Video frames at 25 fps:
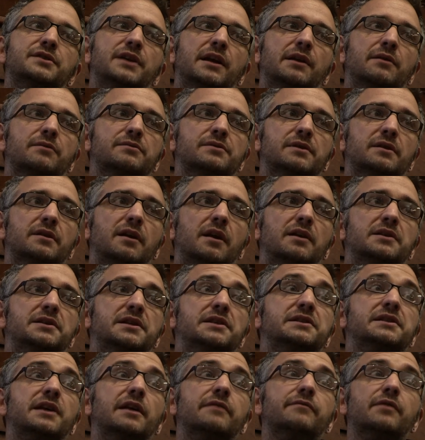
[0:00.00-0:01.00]
channels at
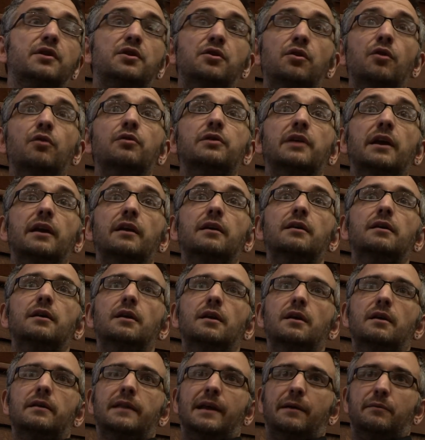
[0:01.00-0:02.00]
96K recording,
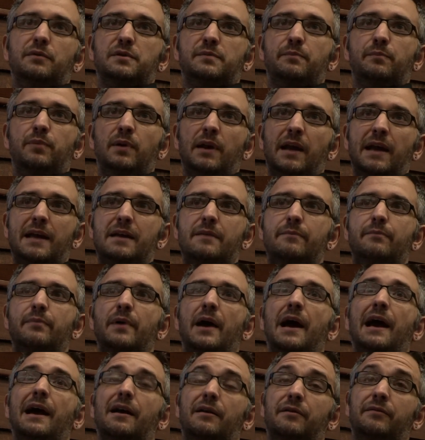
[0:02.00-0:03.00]
that was played
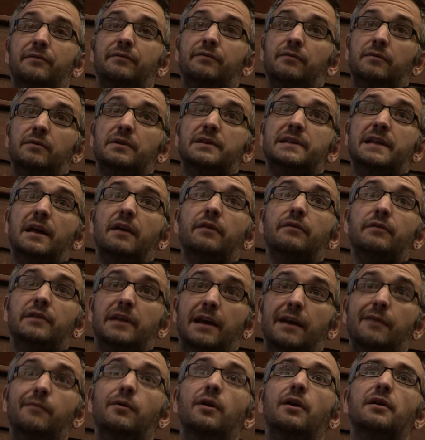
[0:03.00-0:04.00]
back through the SoundGrid
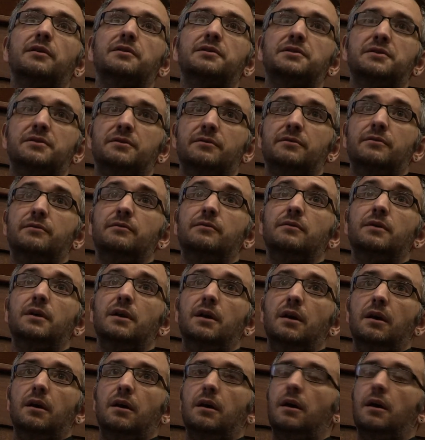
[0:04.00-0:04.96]
network to